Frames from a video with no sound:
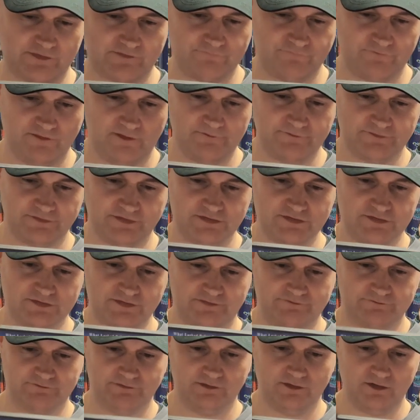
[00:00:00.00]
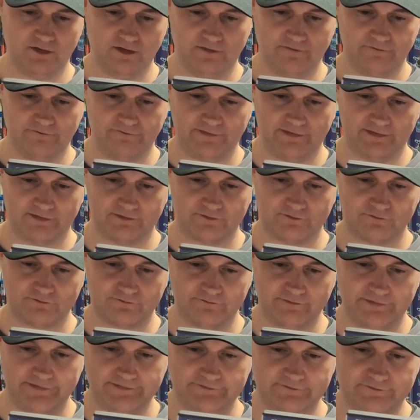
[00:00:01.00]
Rig films in general aren't that
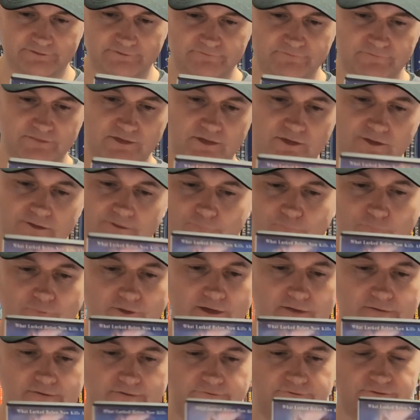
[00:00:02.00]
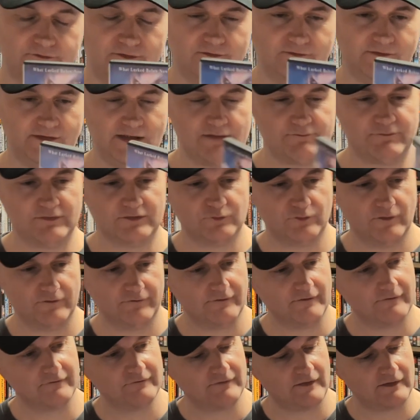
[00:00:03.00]
great. Why this got labelled
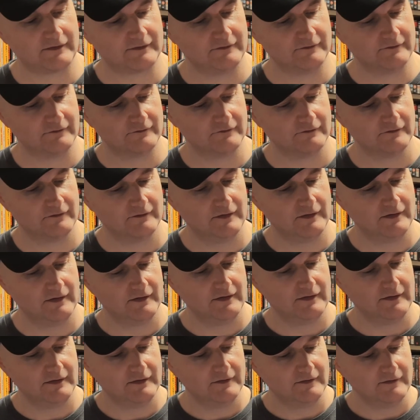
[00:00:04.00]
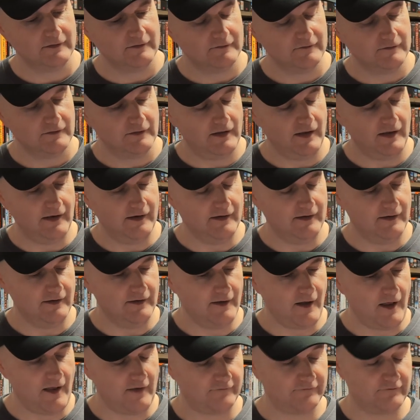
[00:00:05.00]
with the second
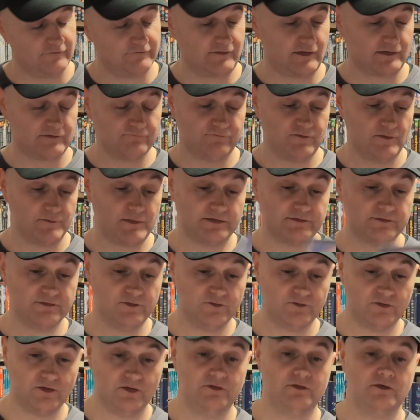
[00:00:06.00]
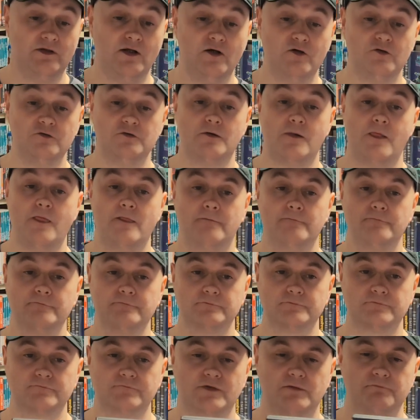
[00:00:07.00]
as the second film, I do not know,
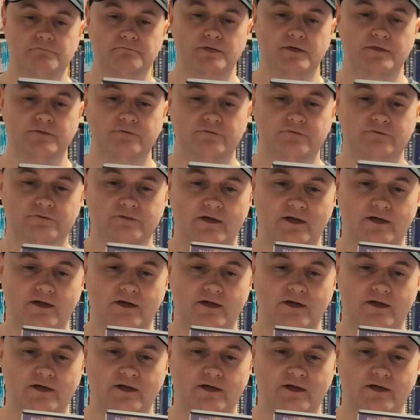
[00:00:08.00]
but